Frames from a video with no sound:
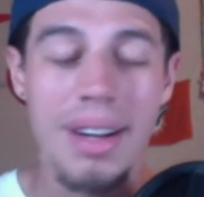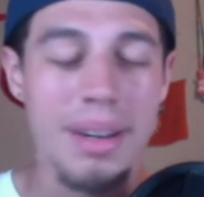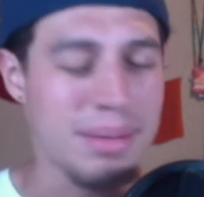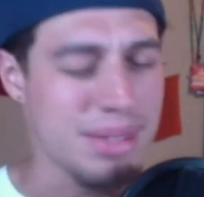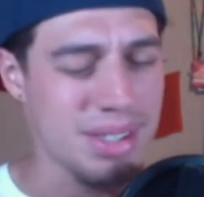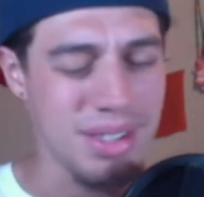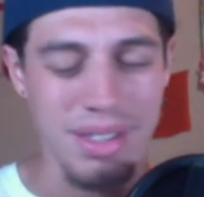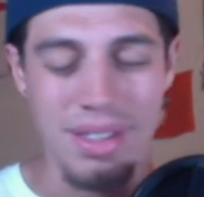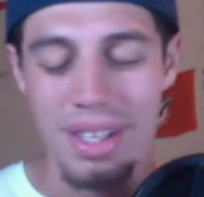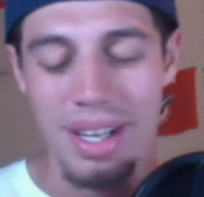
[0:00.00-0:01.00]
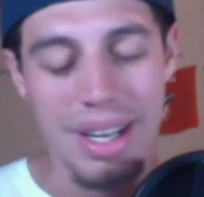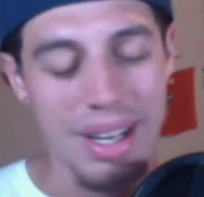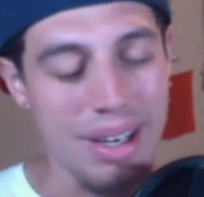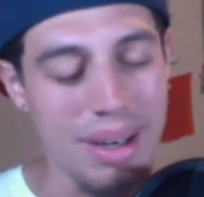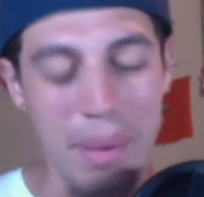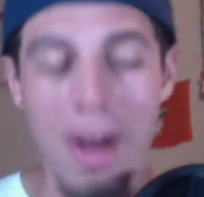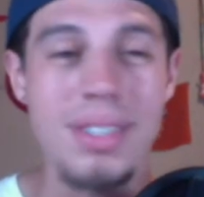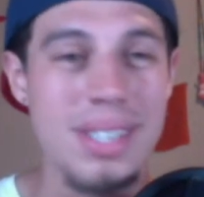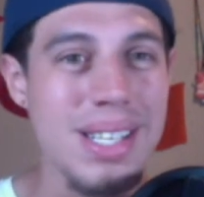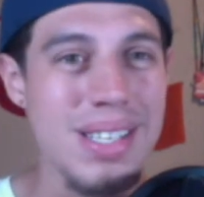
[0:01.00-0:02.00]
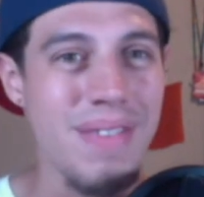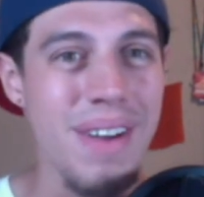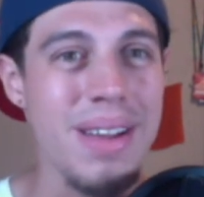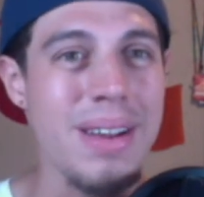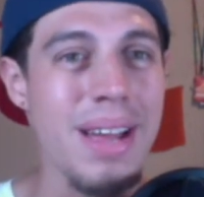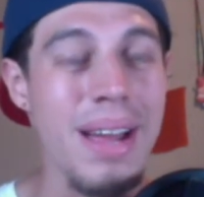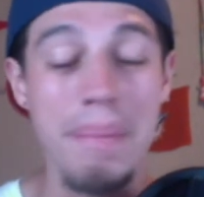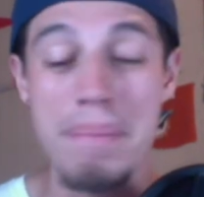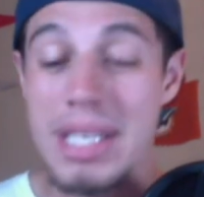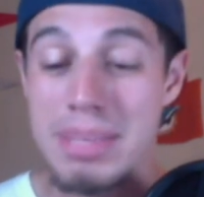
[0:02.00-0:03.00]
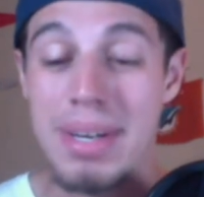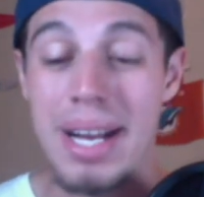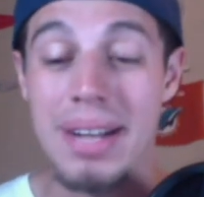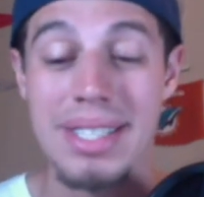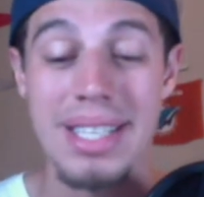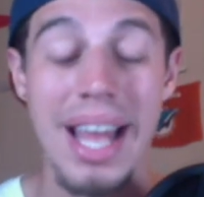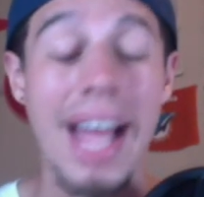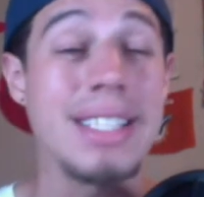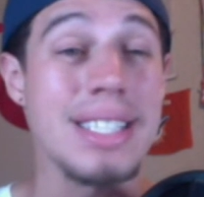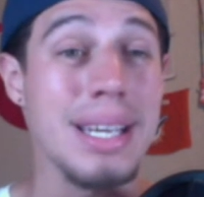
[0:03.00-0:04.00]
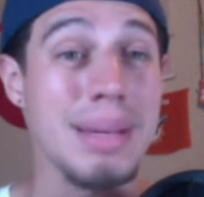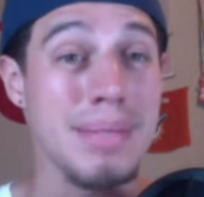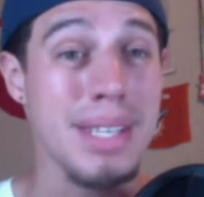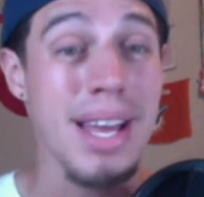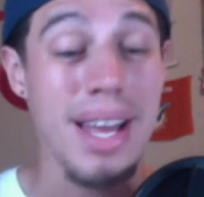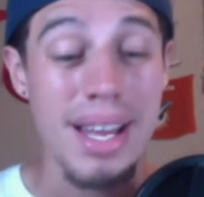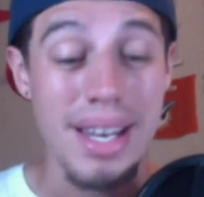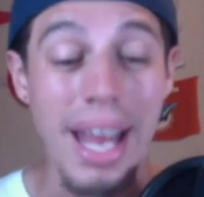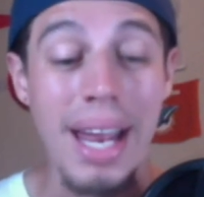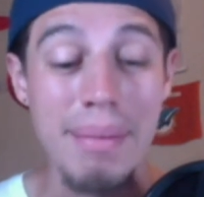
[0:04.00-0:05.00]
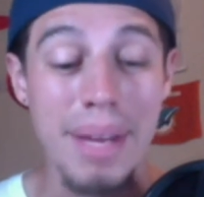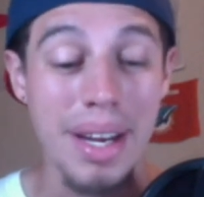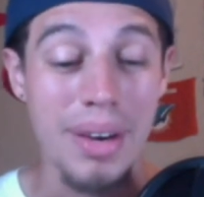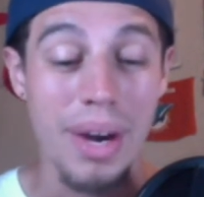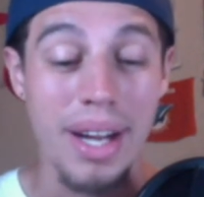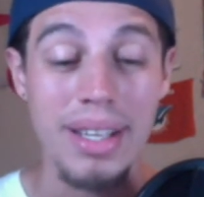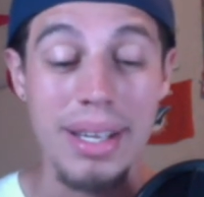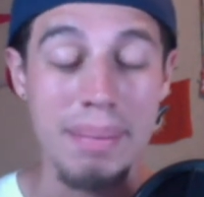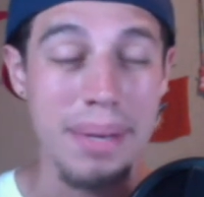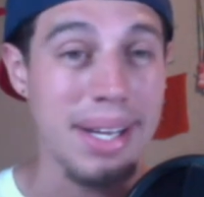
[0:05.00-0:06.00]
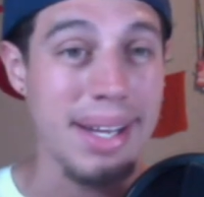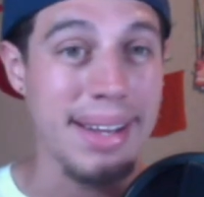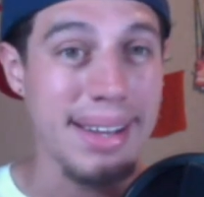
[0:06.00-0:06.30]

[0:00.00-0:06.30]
Of uh, I apologize if I am mispronouncing that team's name incorrectly, but